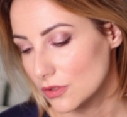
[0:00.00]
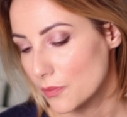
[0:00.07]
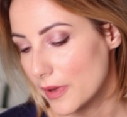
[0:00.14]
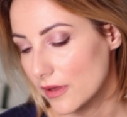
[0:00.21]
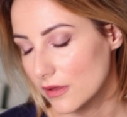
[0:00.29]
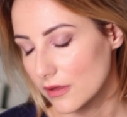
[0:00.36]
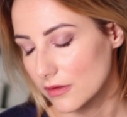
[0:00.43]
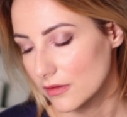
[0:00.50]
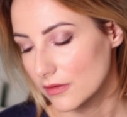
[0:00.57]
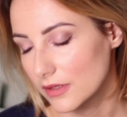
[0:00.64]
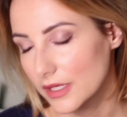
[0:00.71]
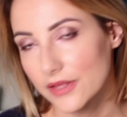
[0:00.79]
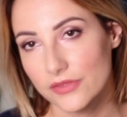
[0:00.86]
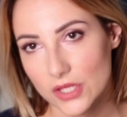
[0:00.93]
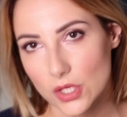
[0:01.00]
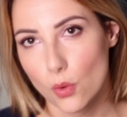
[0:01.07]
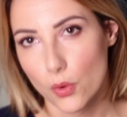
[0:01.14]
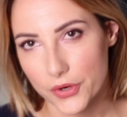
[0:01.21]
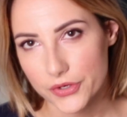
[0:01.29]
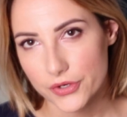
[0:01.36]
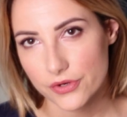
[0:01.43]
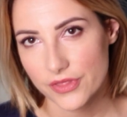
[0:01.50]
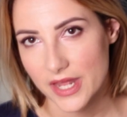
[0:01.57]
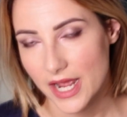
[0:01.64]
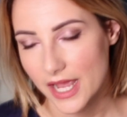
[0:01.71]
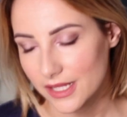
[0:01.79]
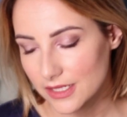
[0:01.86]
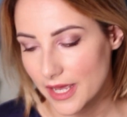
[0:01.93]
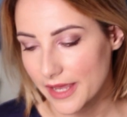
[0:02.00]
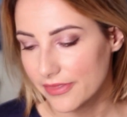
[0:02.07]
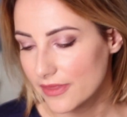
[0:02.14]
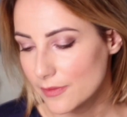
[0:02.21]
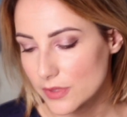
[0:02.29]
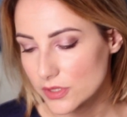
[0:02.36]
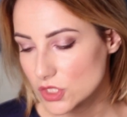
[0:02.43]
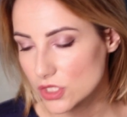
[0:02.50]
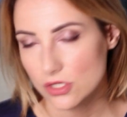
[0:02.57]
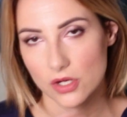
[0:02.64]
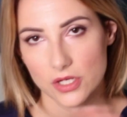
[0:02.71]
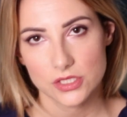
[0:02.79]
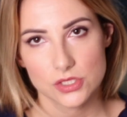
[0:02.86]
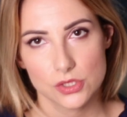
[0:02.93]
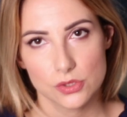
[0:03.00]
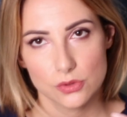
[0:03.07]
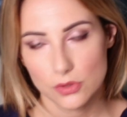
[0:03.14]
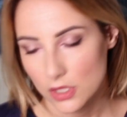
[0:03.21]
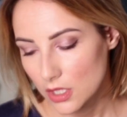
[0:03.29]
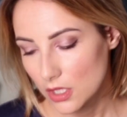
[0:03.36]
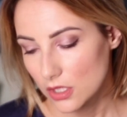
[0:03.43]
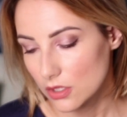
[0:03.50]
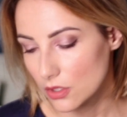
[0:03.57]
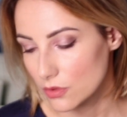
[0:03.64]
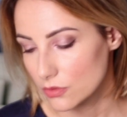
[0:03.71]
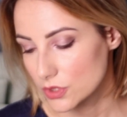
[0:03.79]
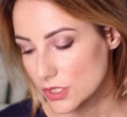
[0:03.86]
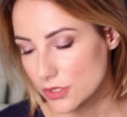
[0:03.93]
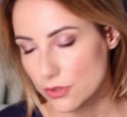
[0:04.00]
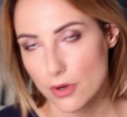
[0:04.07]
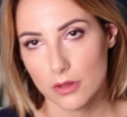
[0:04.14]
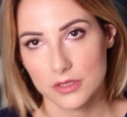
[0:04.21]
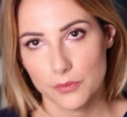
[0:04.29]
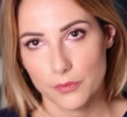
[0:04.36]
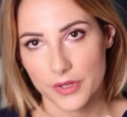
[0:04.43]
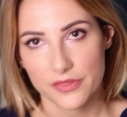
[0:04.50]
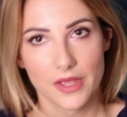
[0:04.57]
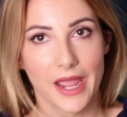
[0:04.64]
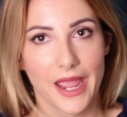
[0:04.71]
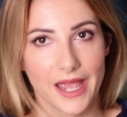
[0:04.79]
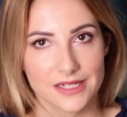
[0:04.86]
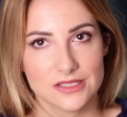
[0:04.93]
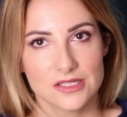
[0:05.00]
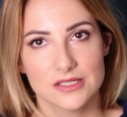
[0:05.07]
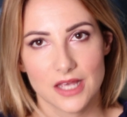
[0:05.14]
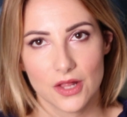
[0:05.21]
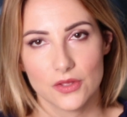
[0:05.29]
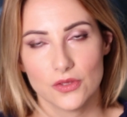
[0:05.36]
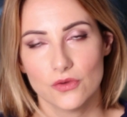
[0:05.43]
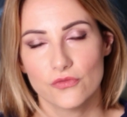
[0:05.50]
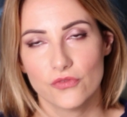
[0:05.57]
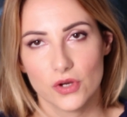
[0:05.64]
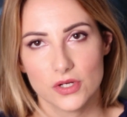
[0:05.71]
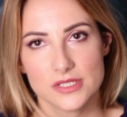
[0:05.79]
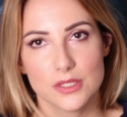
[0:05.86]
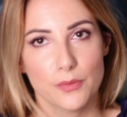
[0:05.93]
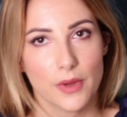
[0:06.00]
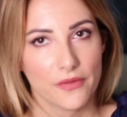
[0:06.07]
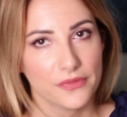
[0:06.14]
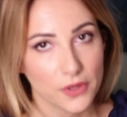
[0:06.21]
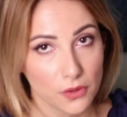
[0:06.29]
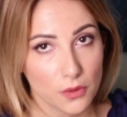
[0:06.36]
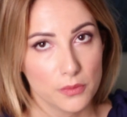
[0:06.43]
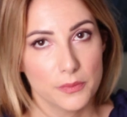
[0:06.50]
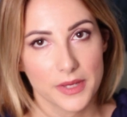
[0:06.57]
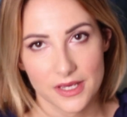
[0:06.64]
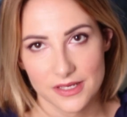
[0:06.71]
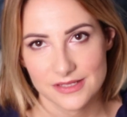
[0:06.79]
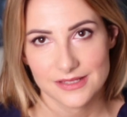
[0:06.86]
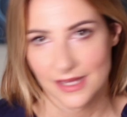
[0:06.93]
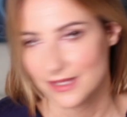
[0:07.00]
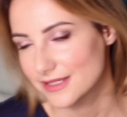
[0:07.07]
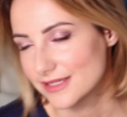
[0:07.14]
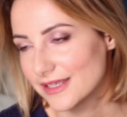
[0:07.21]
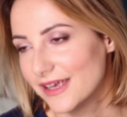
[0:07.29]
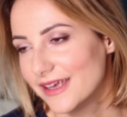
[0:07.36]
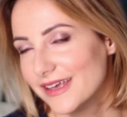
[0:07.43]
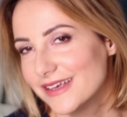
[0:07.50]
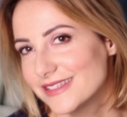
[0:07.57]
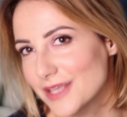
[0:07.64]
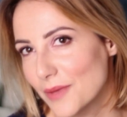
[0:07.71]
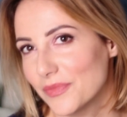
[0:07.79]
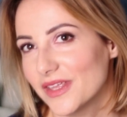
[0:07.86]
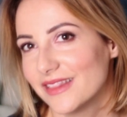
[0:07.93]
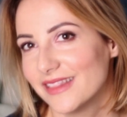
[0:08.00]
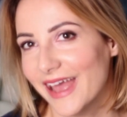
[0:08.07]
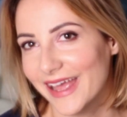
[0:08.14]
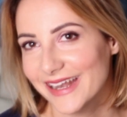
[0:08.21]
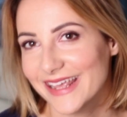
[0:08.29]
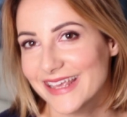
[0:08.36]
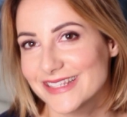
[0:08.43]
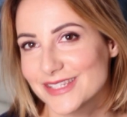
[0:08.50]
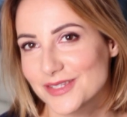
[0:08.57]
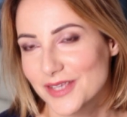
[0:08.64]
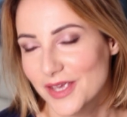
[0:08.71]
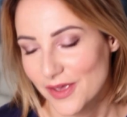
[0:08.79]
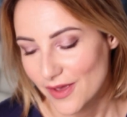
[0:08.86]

you about, in the order that I like them. I'm just going to just scroll them, but I had to tell you first about the Goob because that's something that is